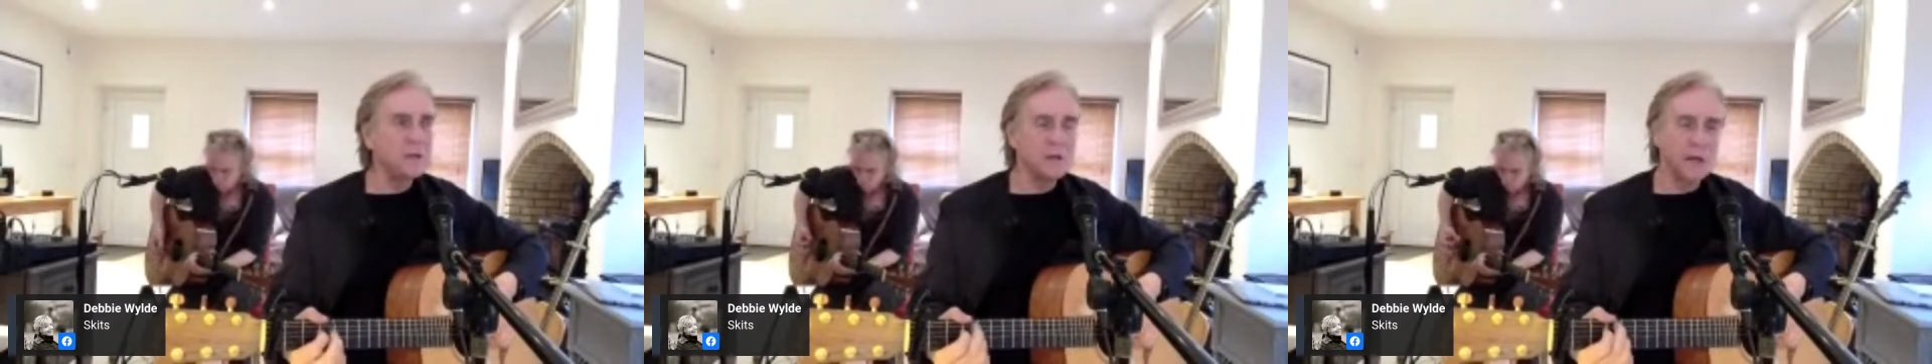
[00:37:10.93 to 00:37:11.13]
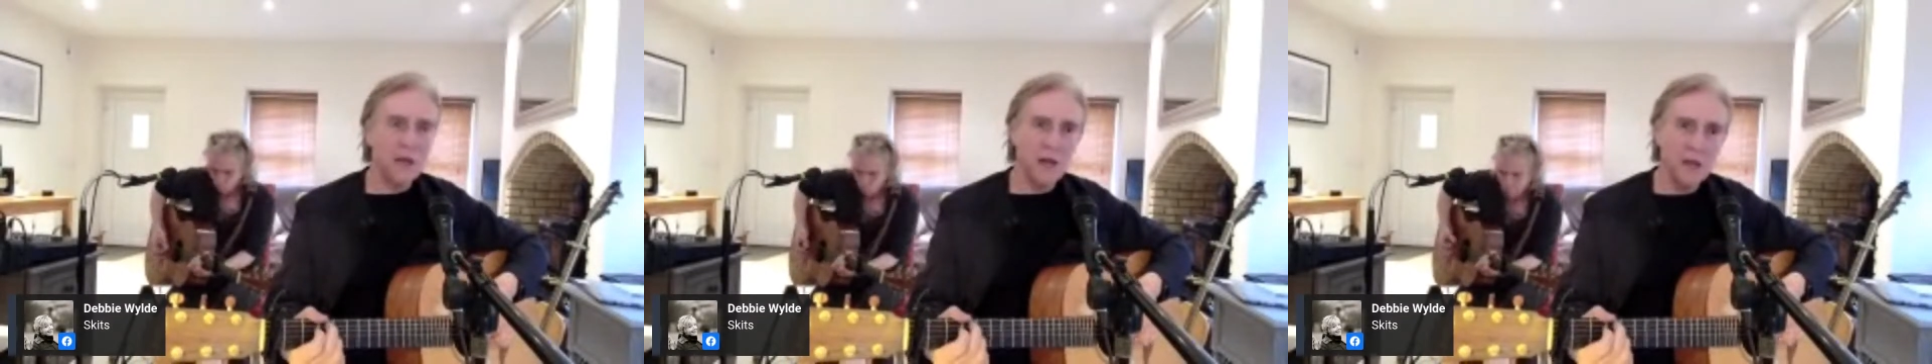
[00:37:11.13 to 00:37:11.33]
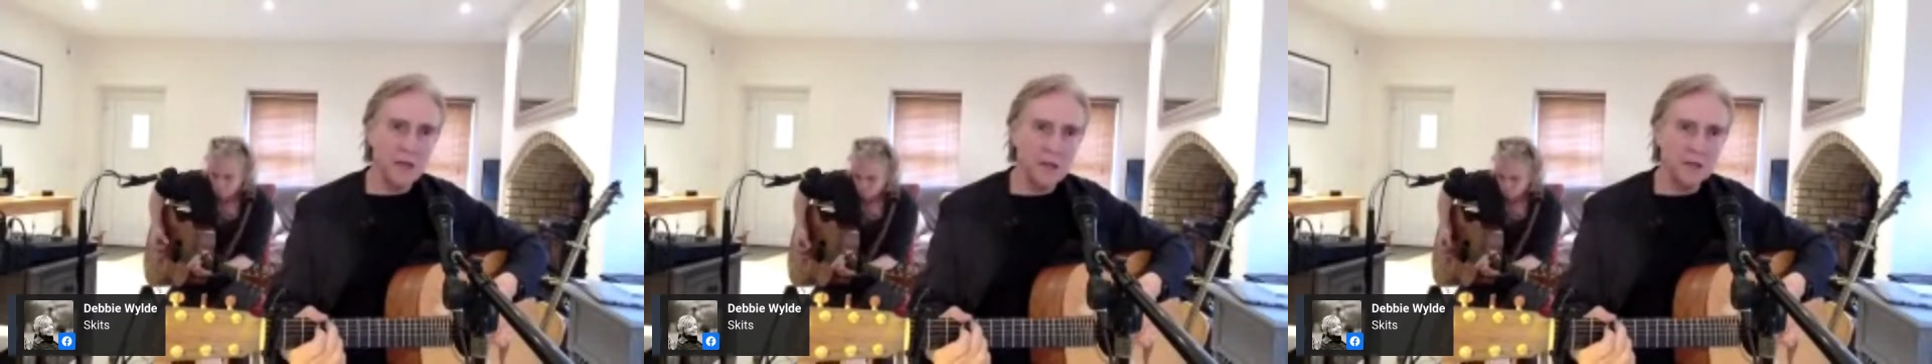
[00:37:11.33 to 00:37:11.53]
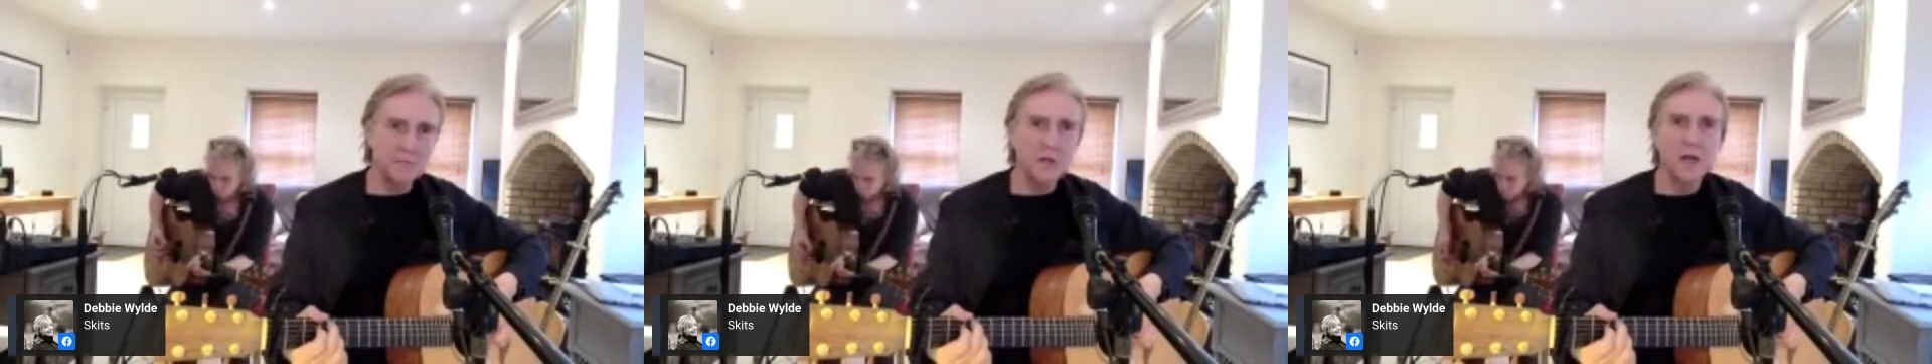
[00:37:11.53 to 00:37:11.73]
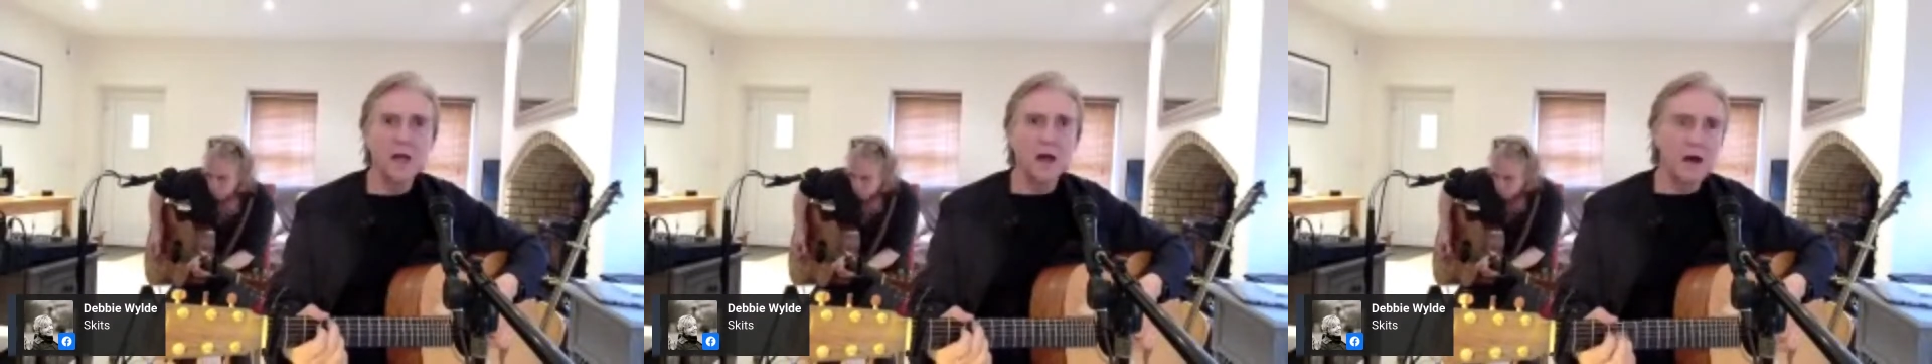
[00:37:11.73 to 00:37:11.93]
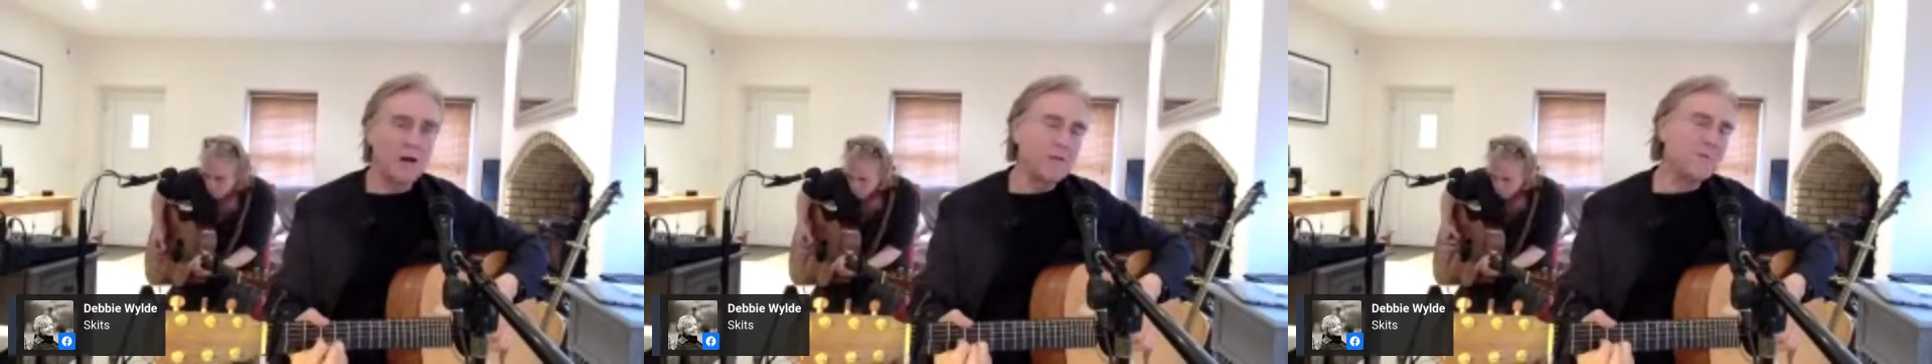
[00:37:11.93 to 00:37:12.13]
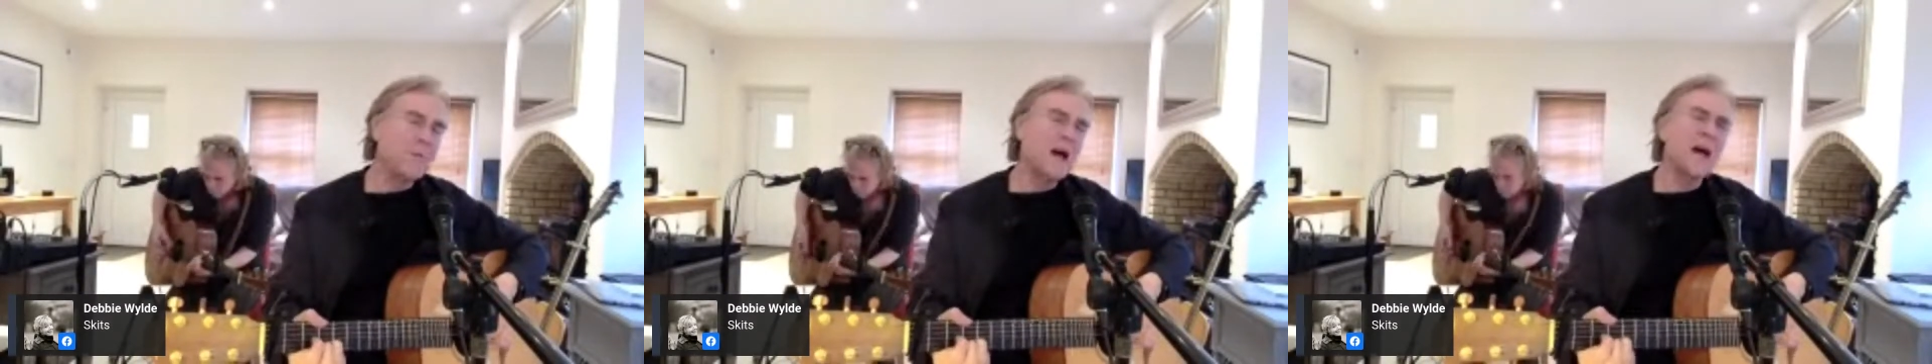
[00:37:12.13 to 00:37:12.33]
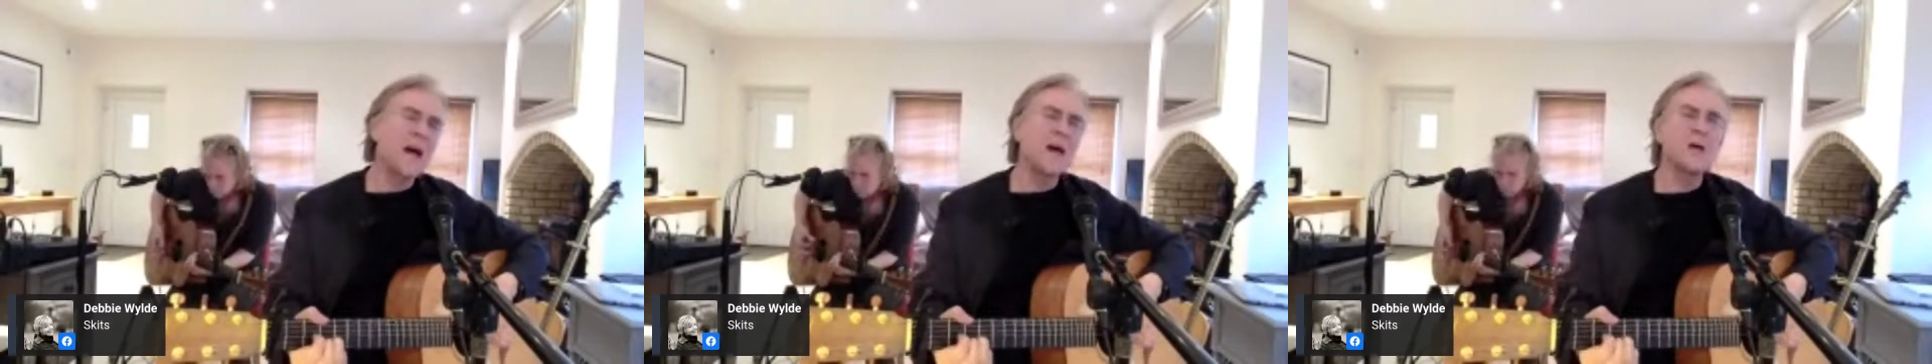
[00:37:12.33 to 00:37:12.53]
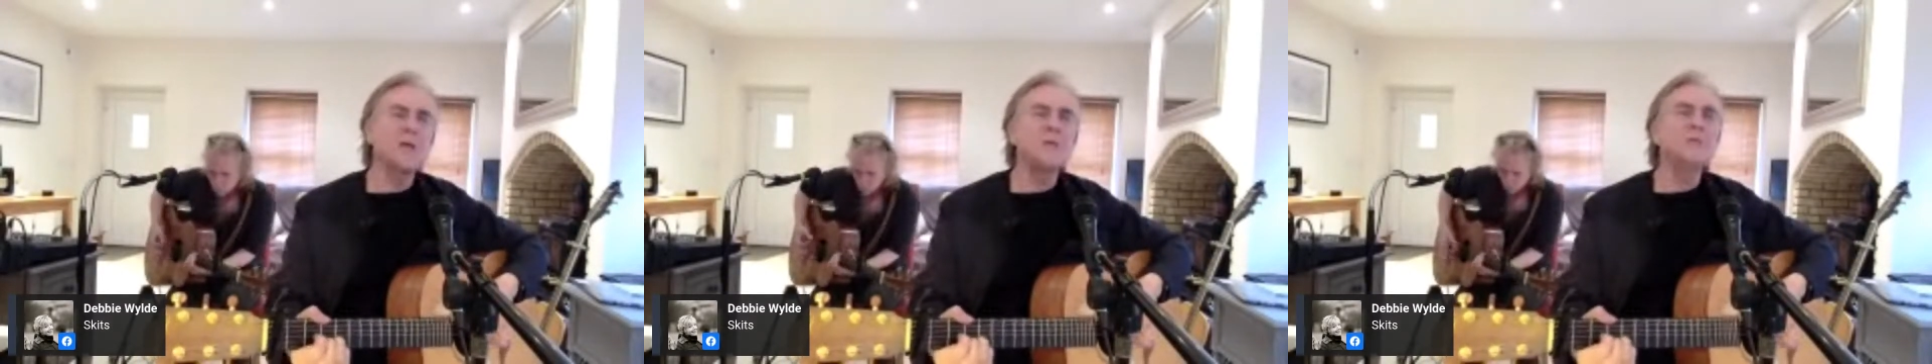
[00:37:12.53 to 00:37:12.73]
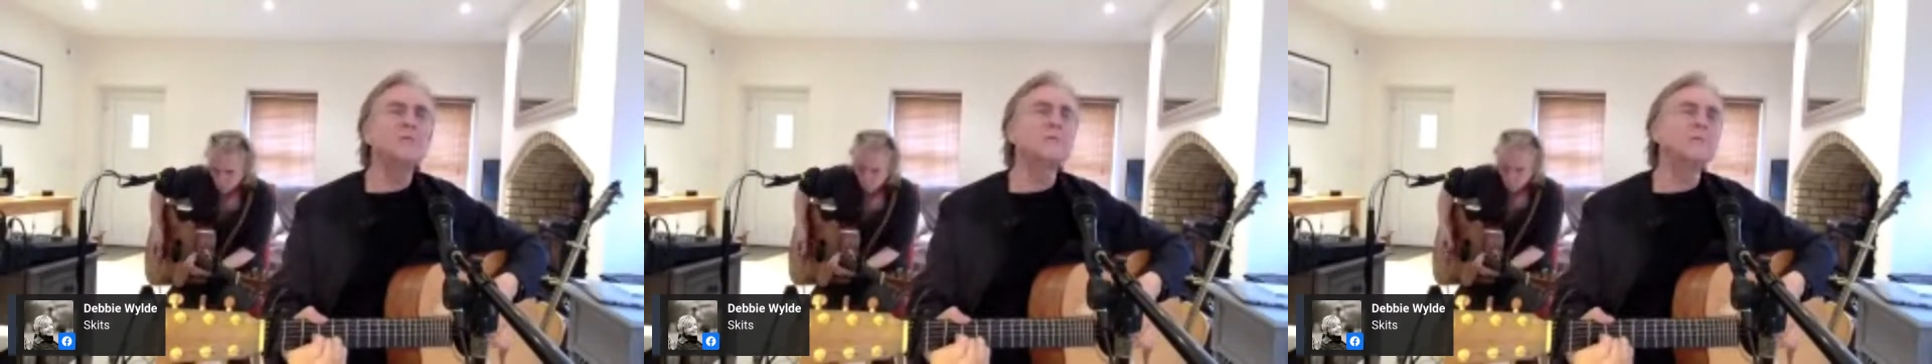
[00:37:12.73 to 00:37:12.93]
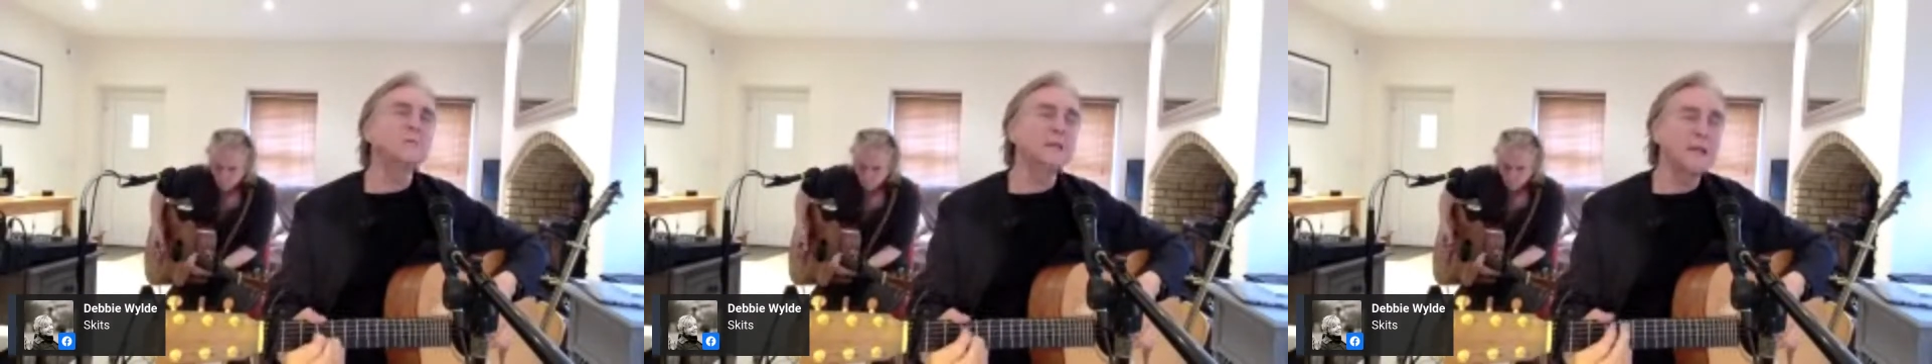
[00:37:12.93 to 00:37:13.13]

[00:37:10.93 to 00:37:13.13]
I'm on my own,